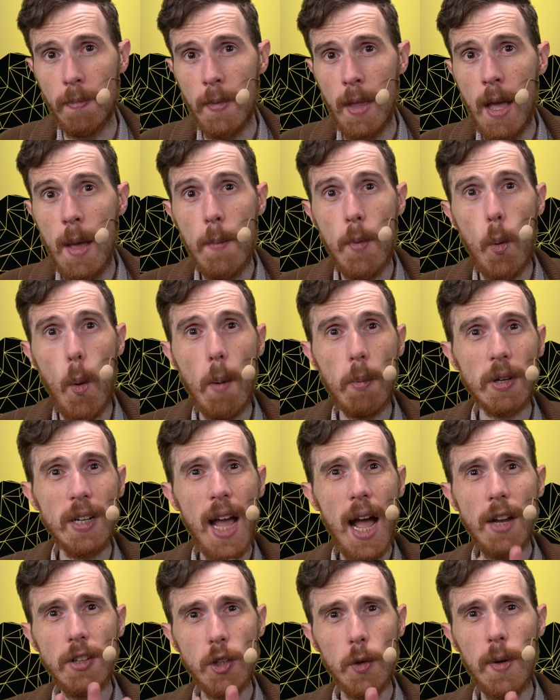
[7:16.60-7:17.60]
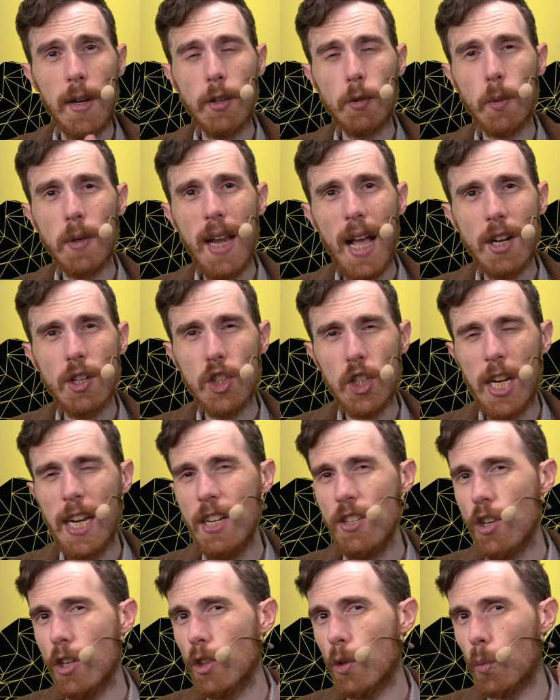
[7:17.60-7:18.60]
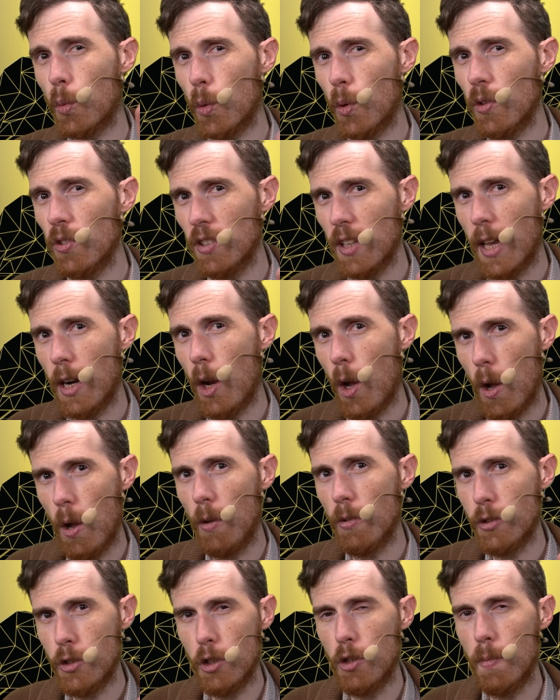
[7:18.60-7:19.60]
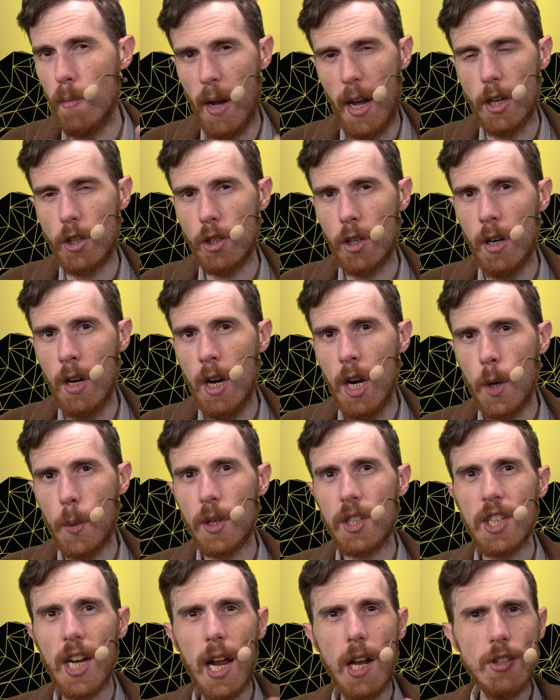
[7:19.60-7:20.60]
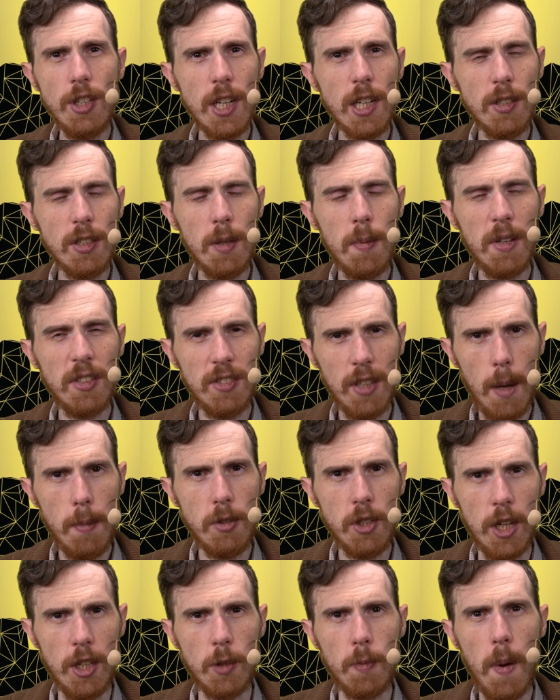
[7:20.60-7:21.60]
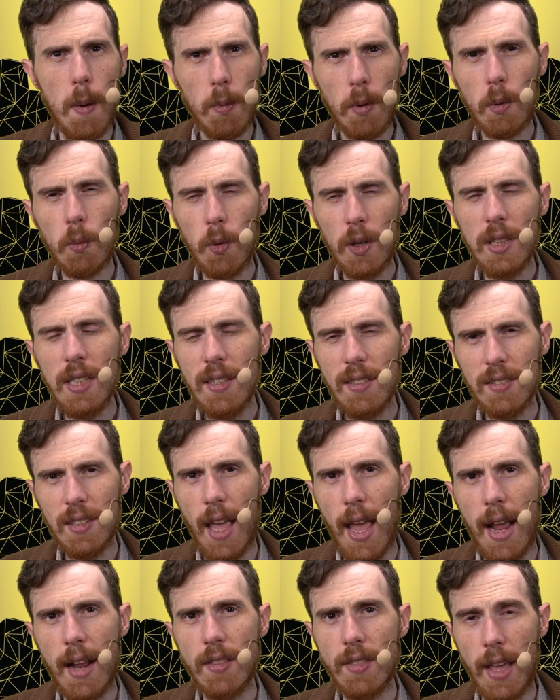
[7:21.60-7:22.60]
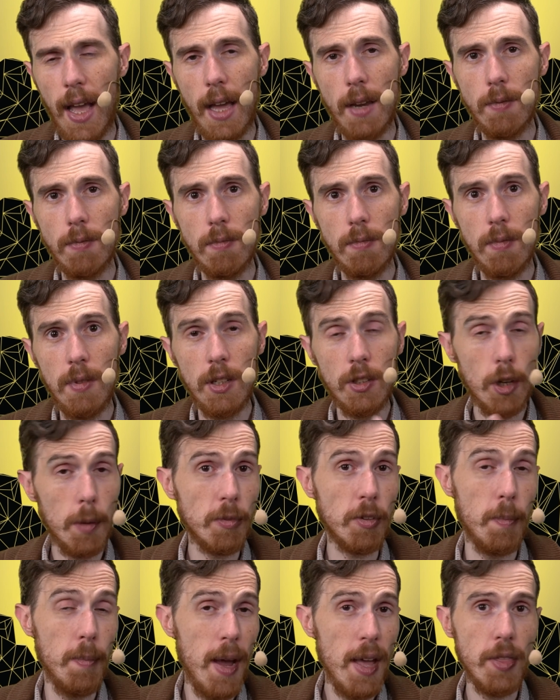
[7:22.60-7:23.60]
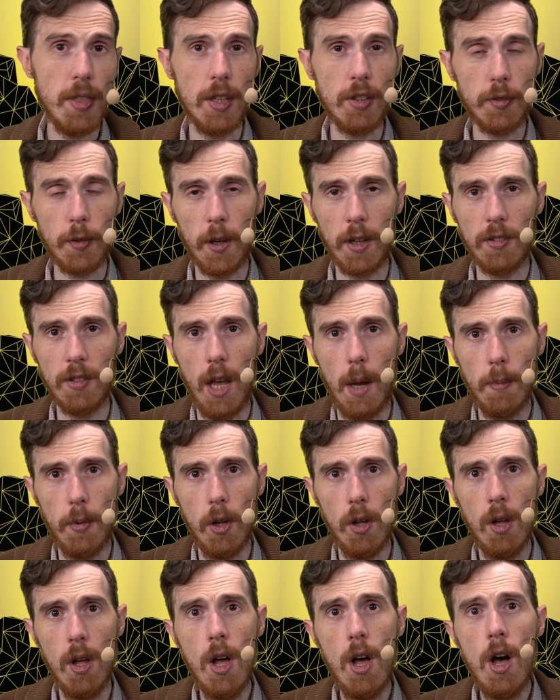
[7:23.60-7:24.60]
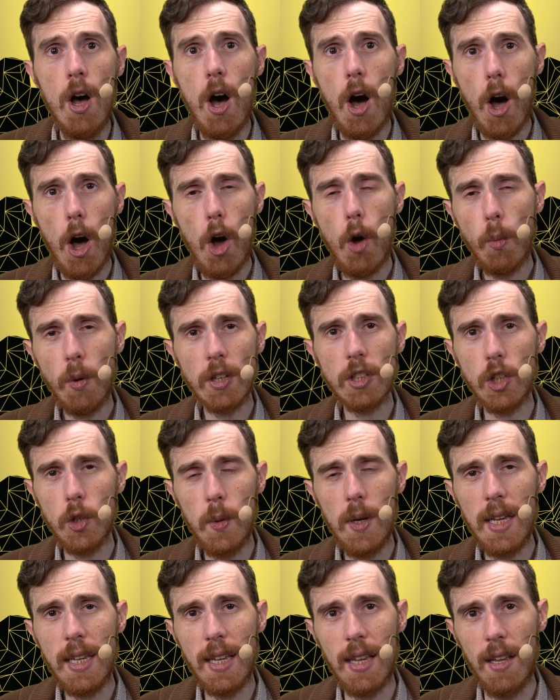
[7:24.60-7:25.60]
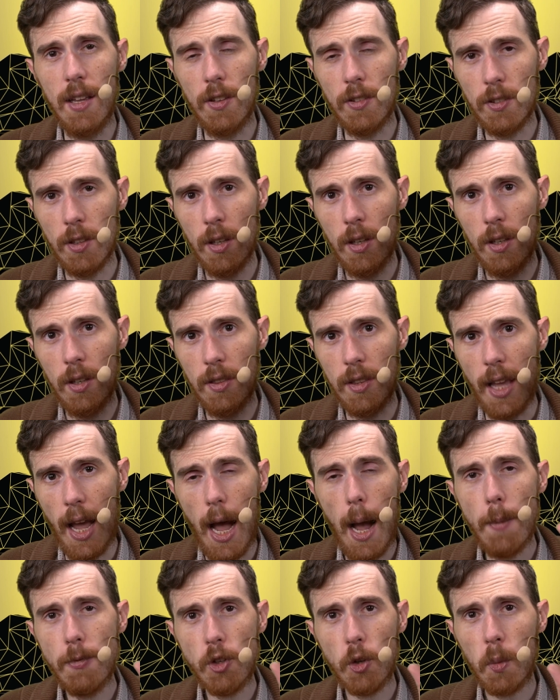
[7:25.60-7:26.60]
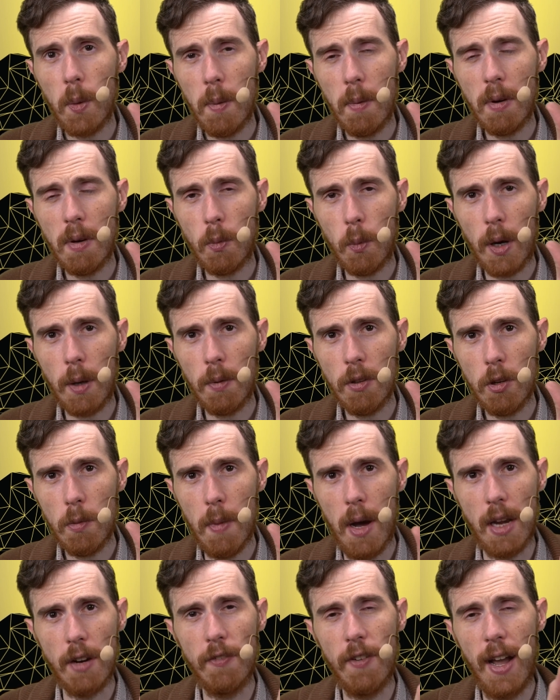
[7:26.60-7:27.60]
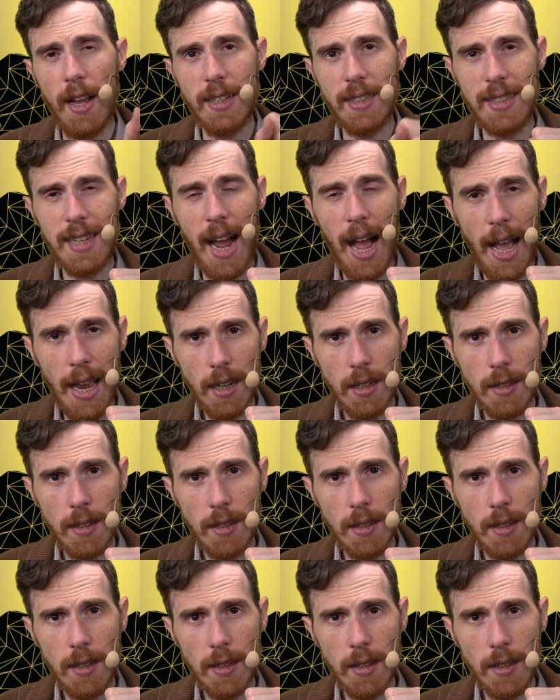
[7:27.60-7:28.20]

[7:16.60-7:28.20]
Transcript: But what we're not doing is we're not changing the rule set all too much. We're challenging some assumptions, but we're really saying that in terms of methods, for example, all we're doing is the object we want to work with or modify, dot,